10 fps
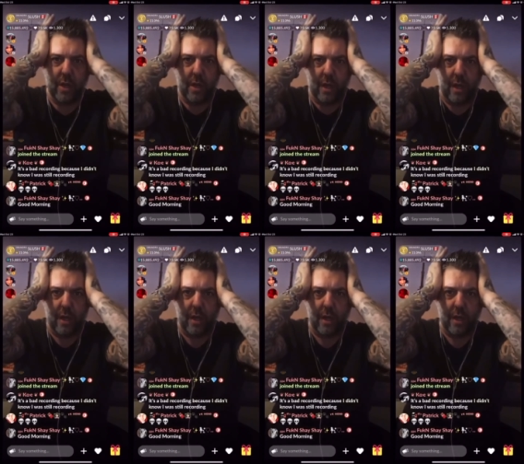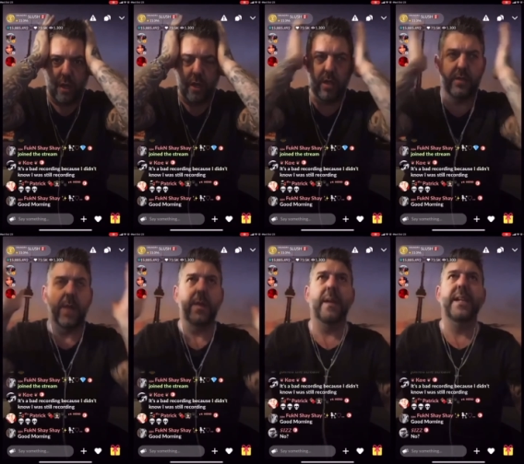Tell me my
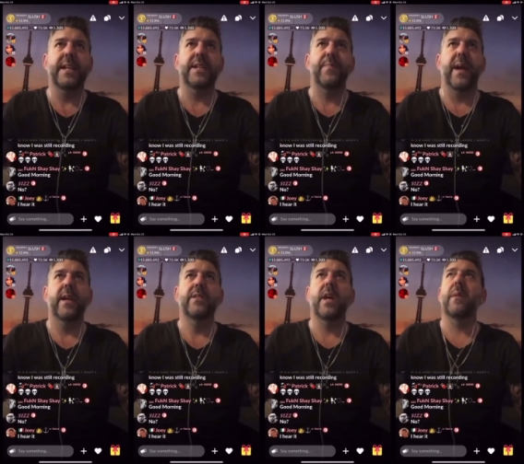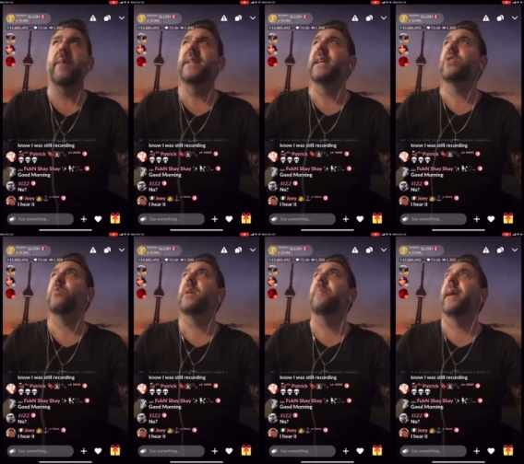dick's big. Tell me my dick's really
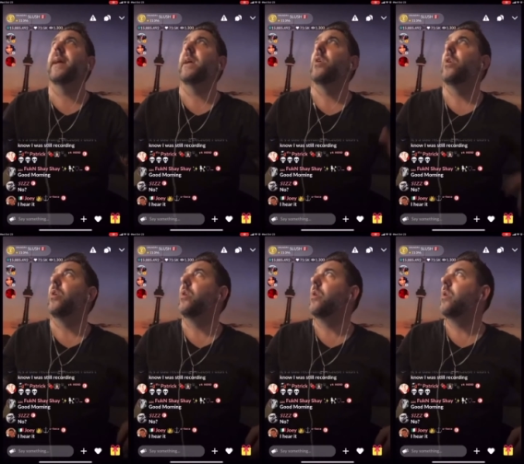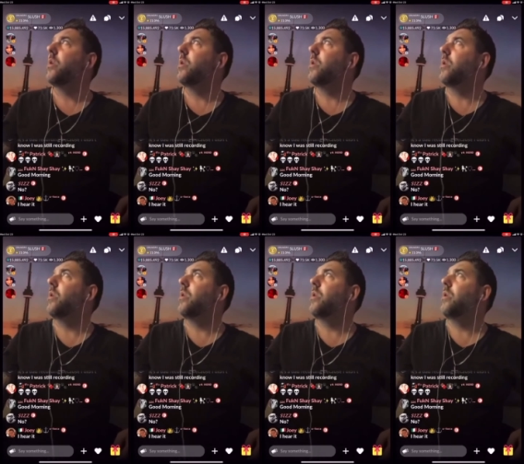big. It's
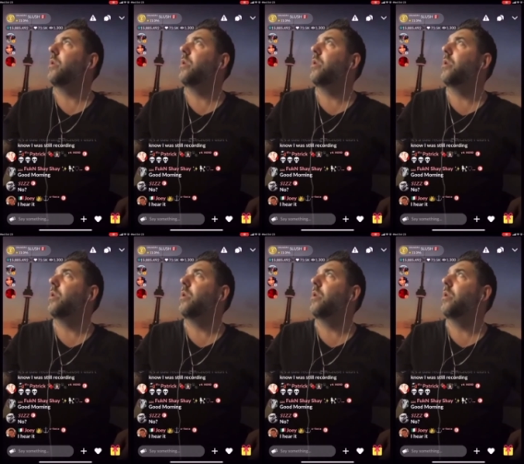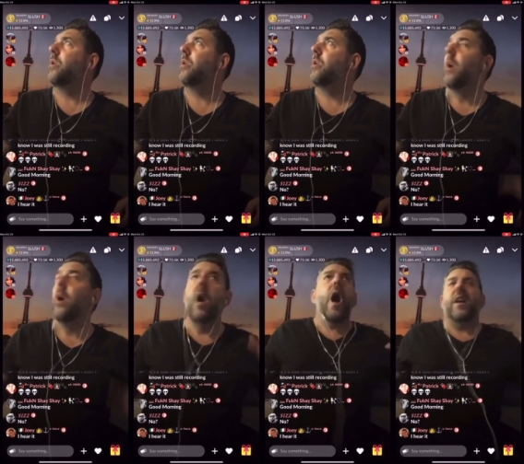certainly not. It looks like a peanut.
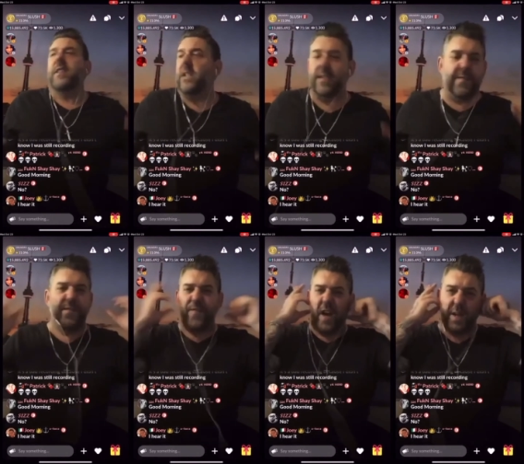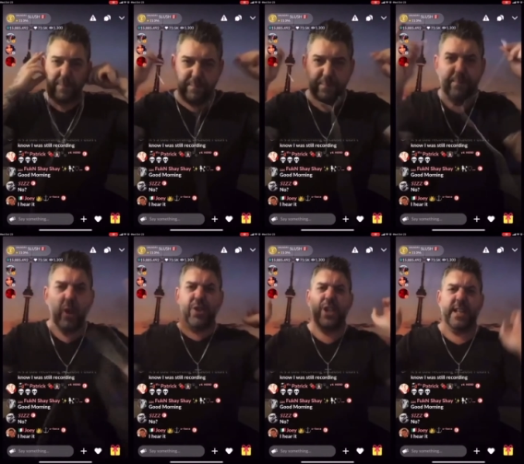Oh, it's fucking
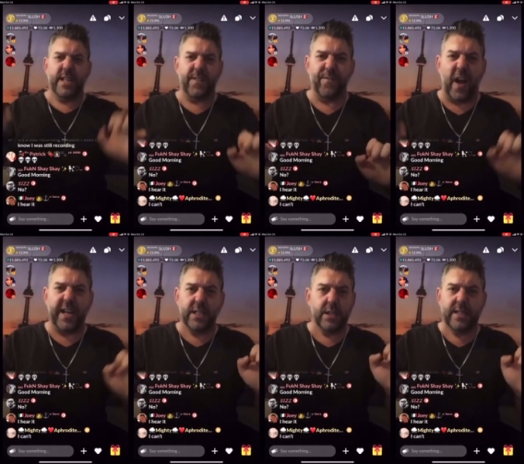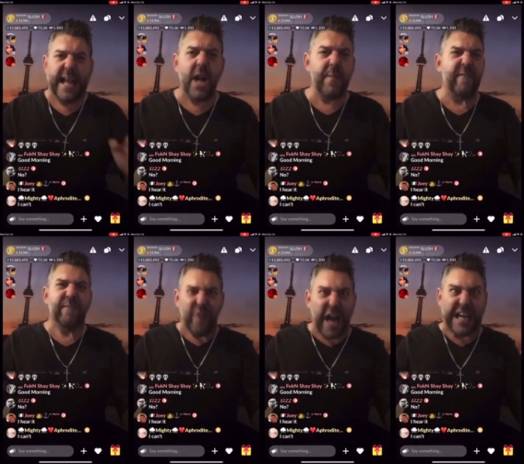bullshit. It's fucking get out of my
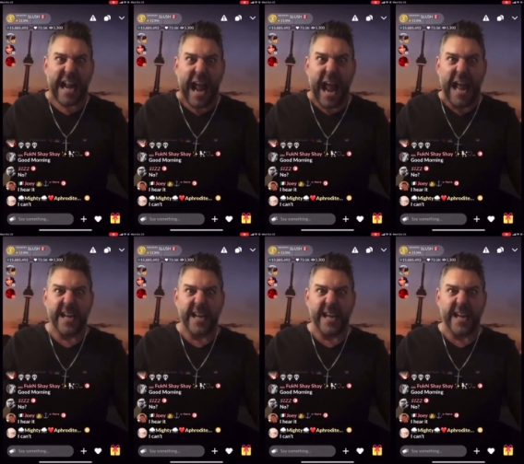fucking head.